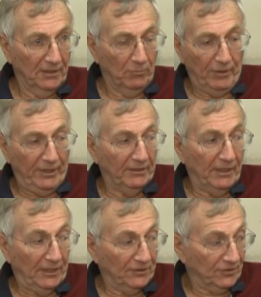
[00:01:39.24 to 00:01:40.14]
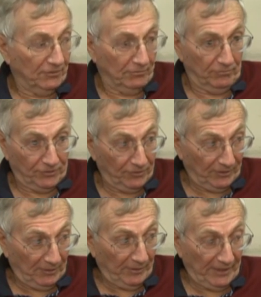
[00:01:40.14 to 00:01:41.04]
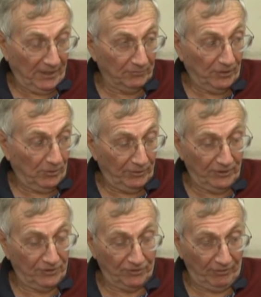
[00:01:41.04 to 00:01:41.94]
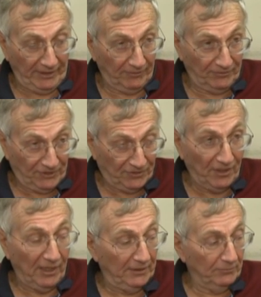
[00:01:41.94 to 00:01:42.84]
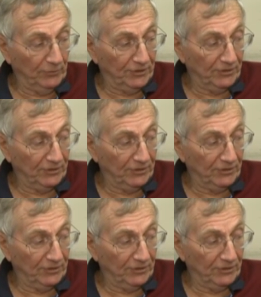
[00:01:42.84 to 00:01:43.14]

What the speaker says: When, as certainly we now know in the story I've just done,